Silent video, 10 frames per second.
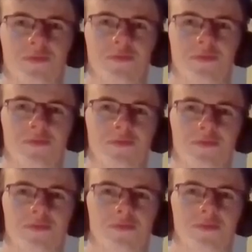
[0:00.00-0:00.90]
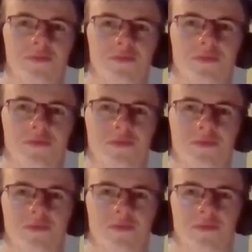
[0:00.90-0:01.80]

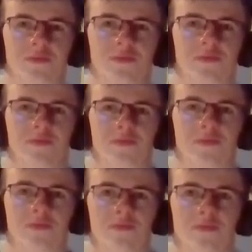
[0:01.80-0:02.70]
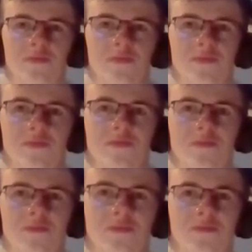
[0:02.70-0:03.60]

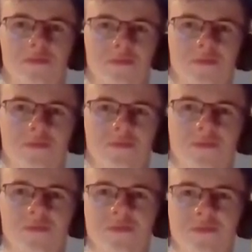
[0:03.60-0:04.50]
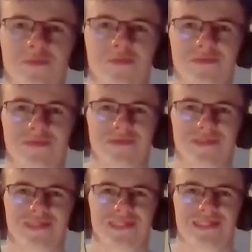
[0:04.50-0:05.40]

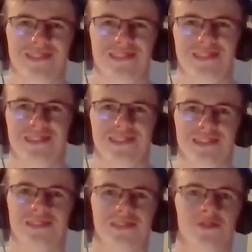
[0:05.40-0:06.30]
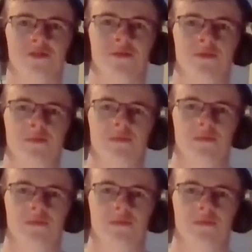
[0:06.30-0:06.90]
(silent)